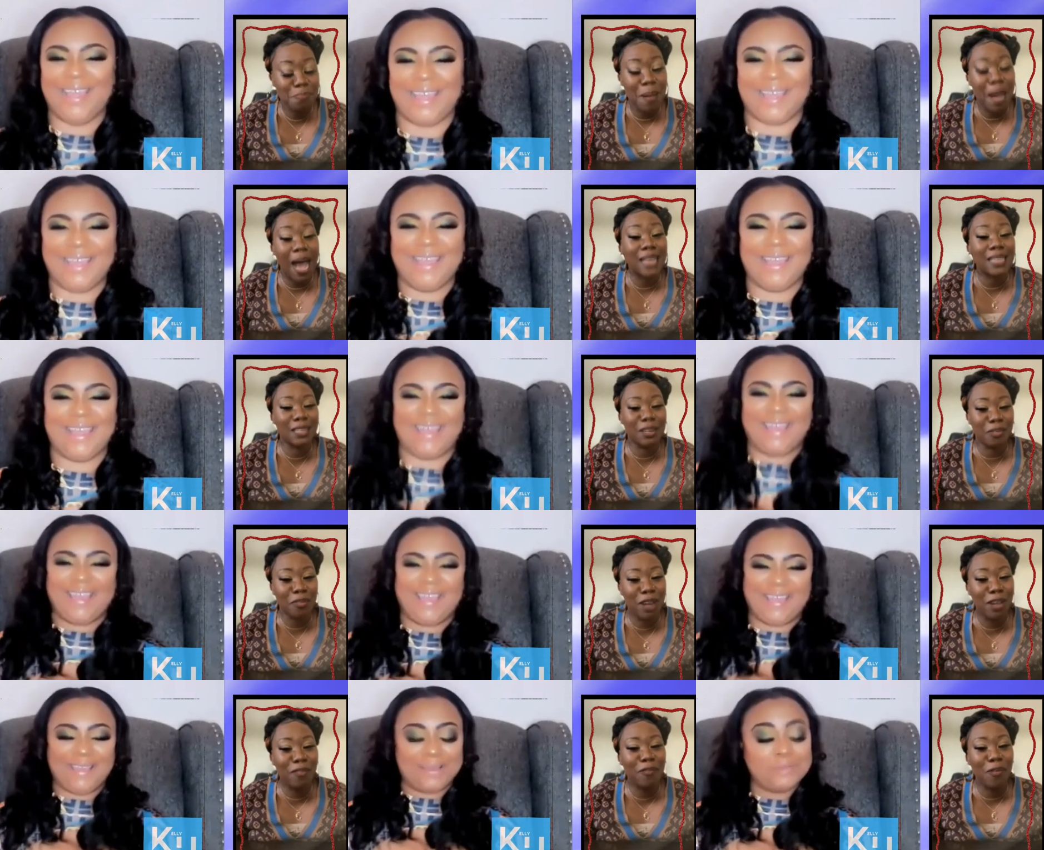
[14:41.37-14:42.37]
Speaker 1: positive
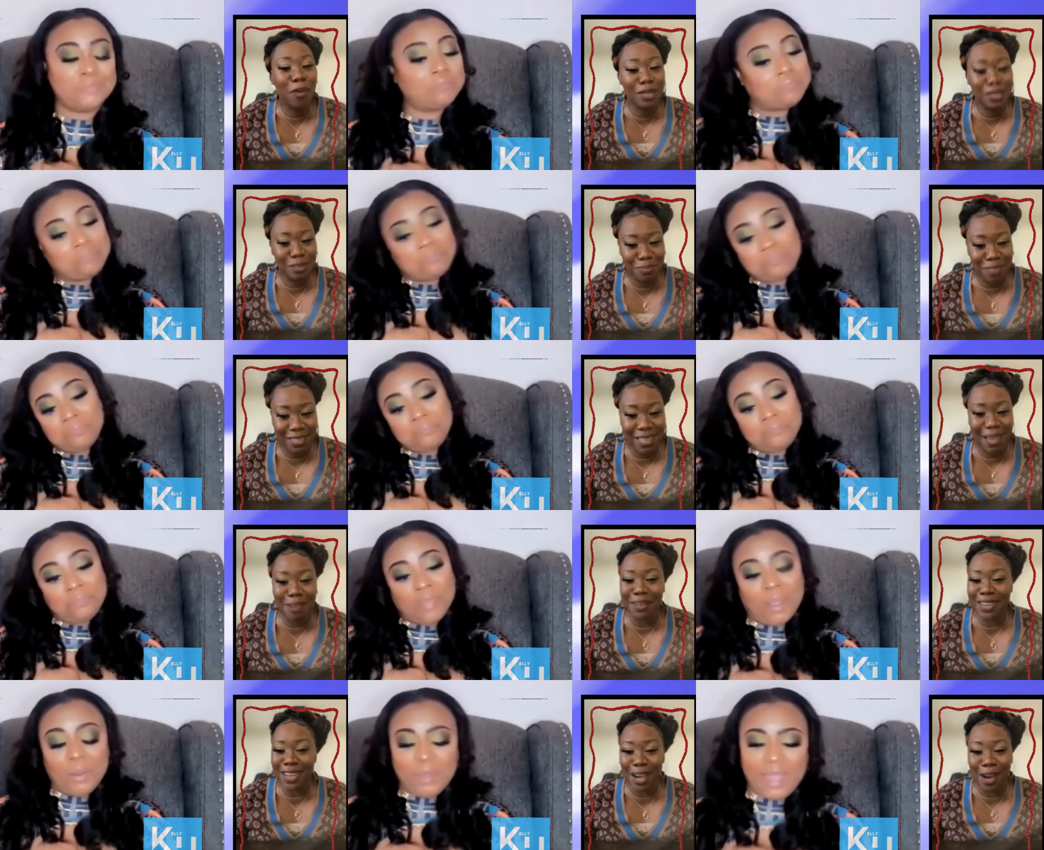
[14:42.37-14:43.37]
reinforcement. There
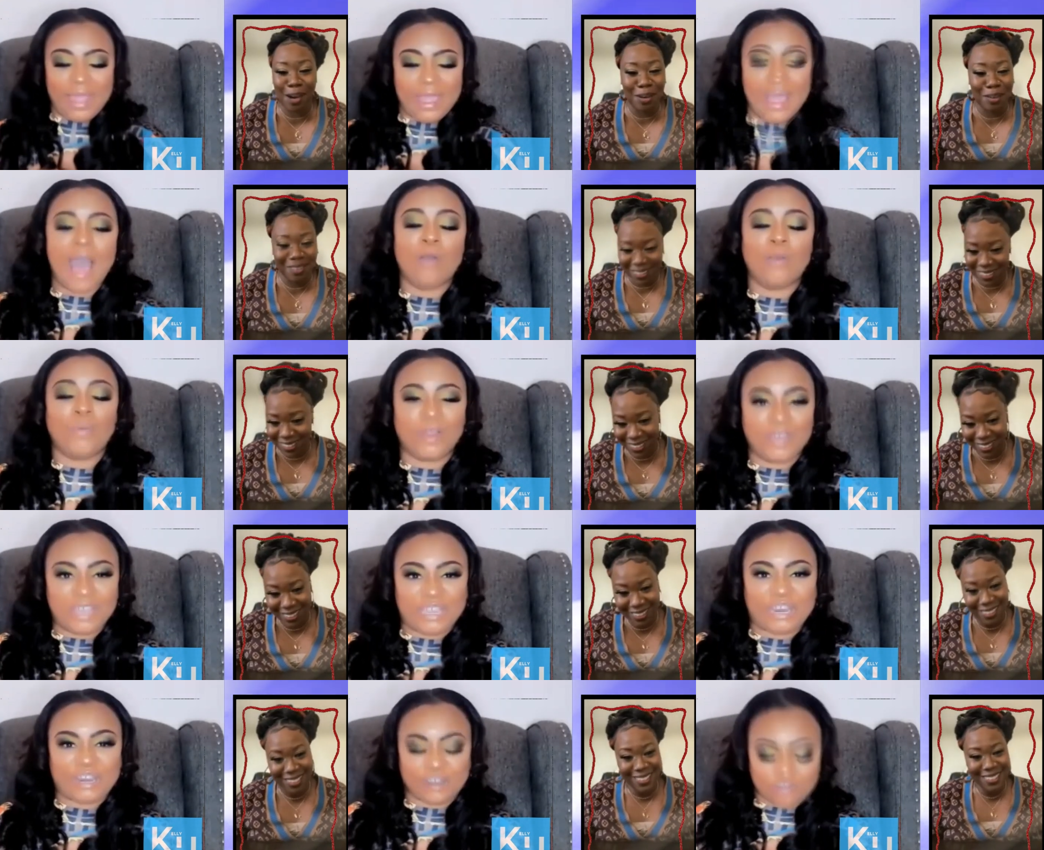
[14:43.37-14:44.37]
we go. I will
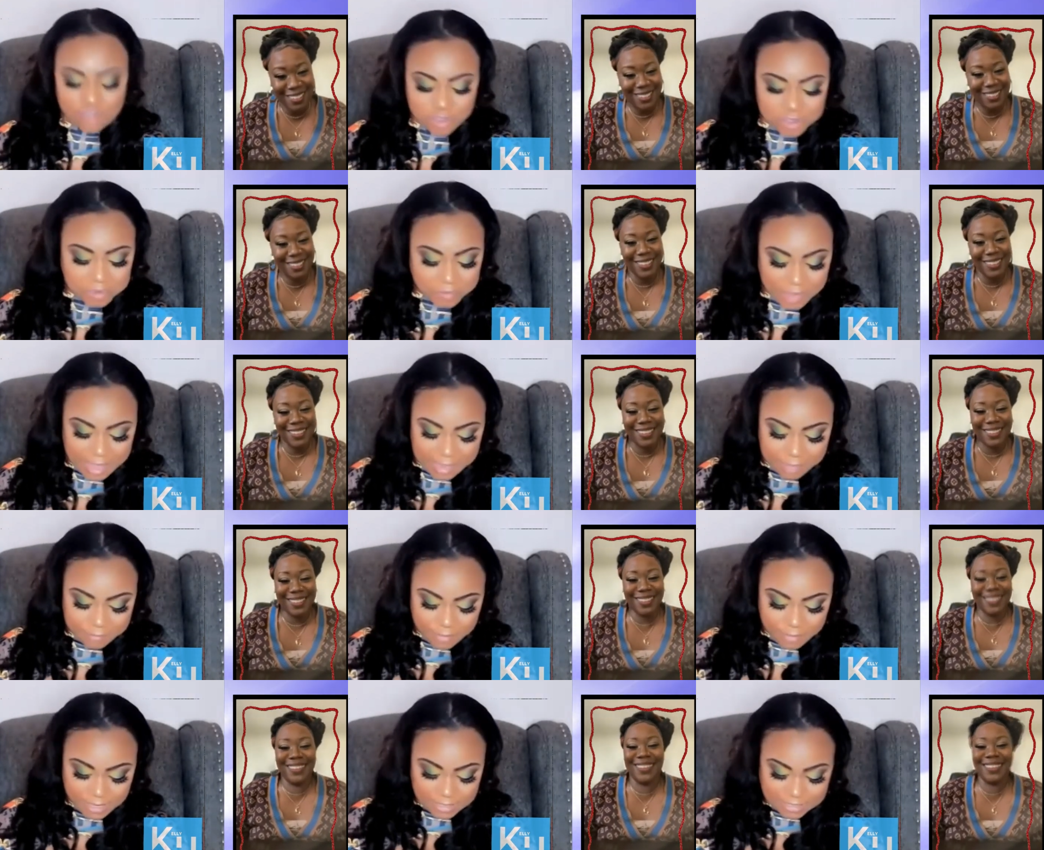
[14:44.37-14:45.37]
Speaker 2: encourage you.
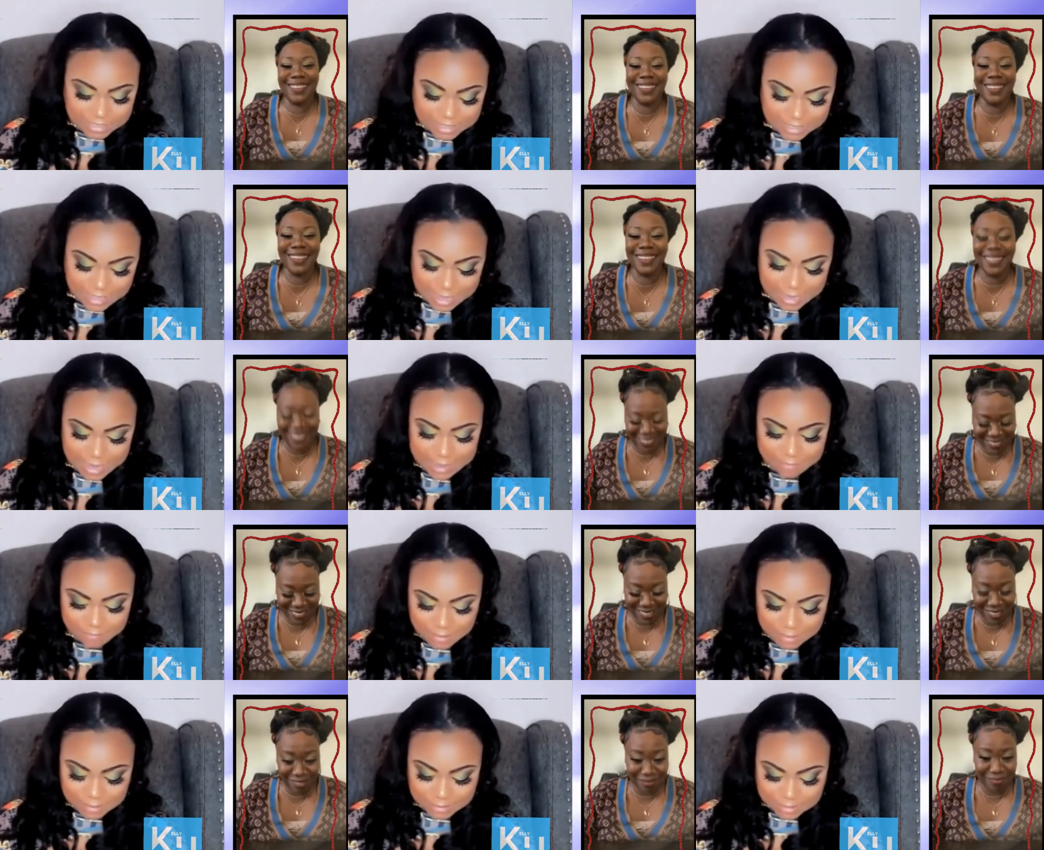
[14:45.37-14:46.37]
Amen to that.
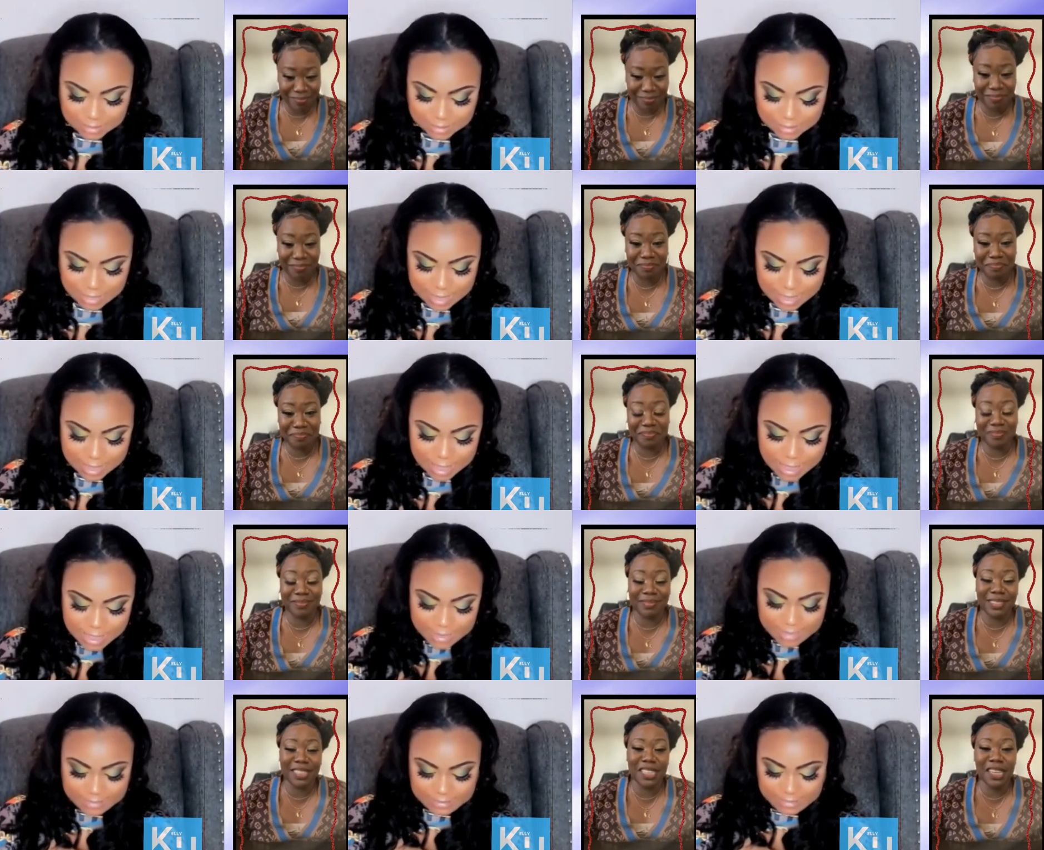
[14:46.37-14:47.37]
Amen to that.
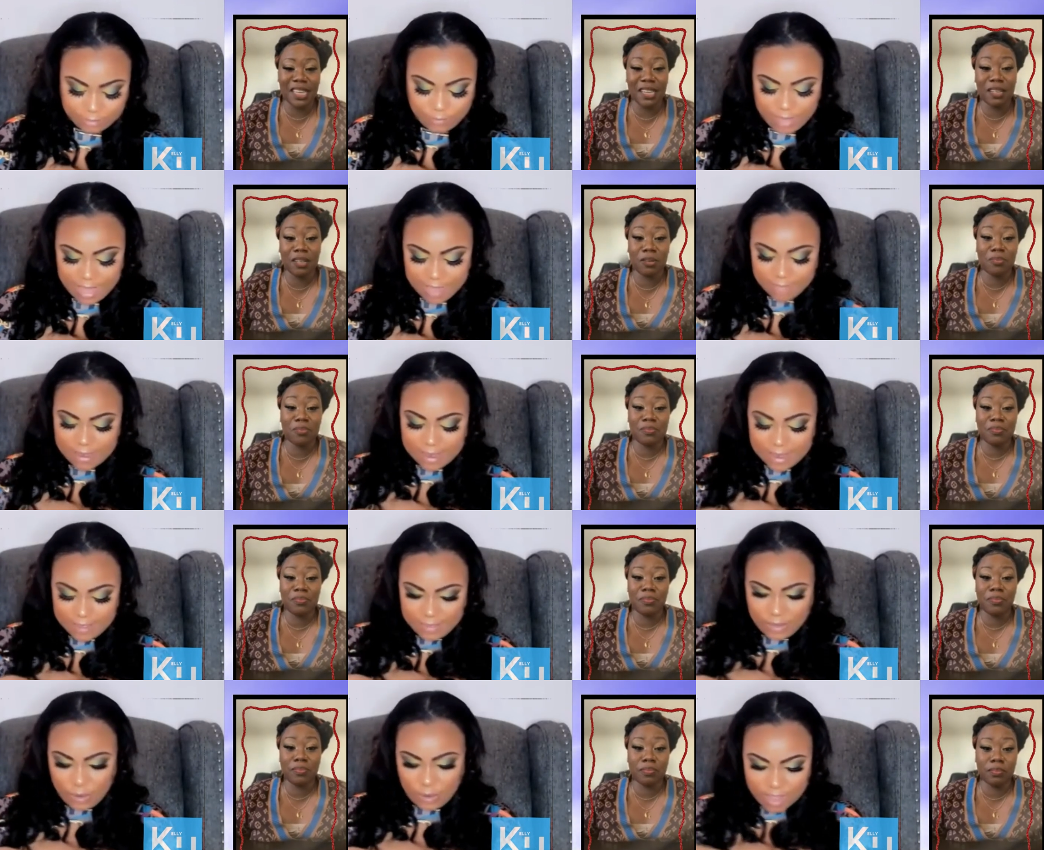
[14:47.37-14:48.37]
Let's see. We have
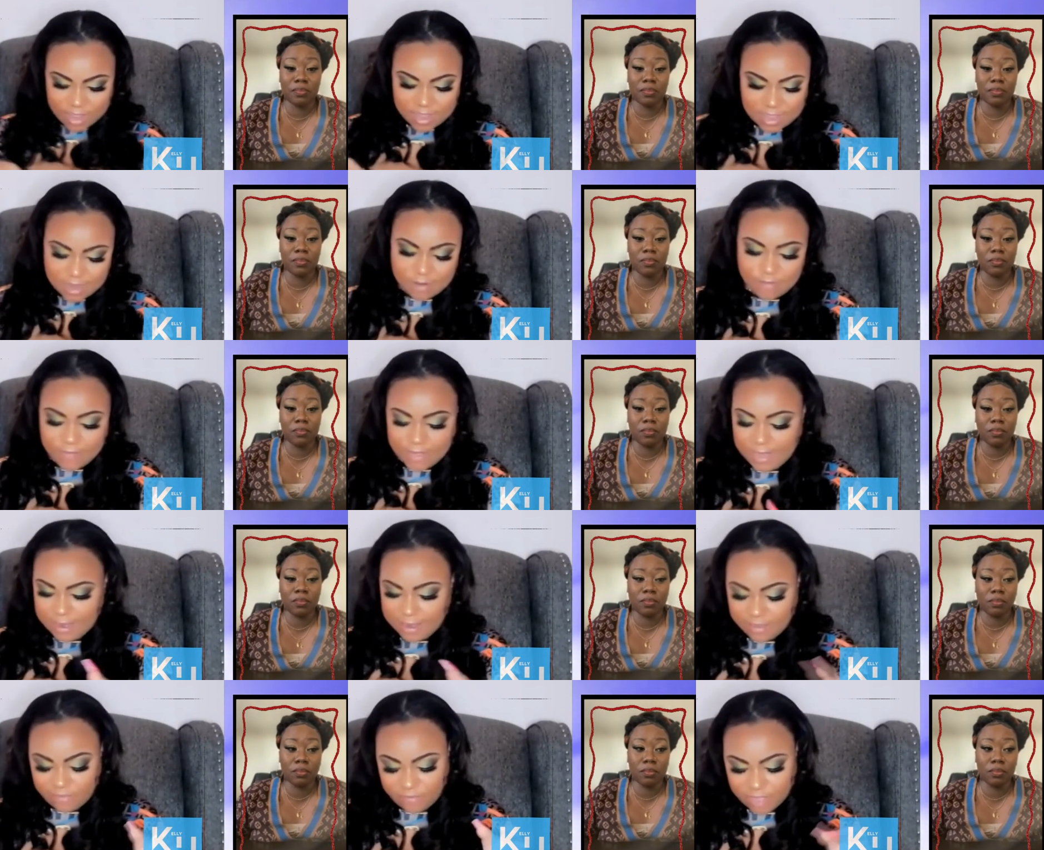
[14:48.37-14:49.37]
another question over
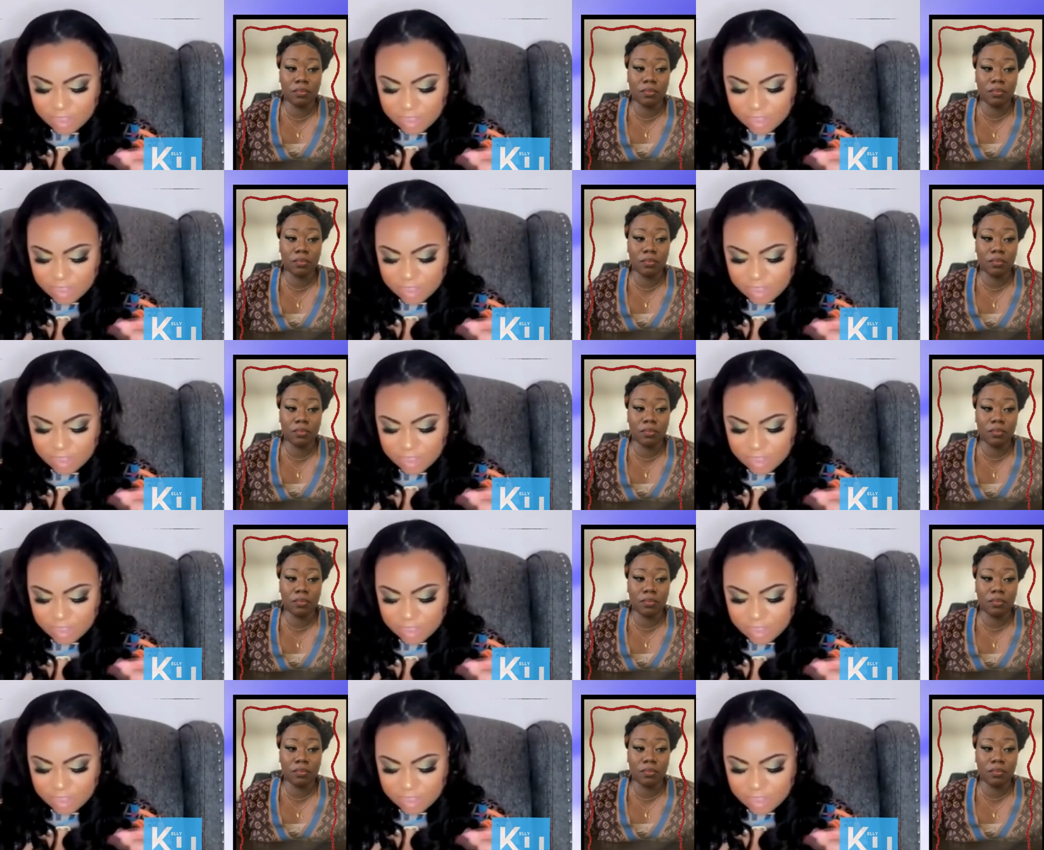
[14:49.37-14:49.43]
here in the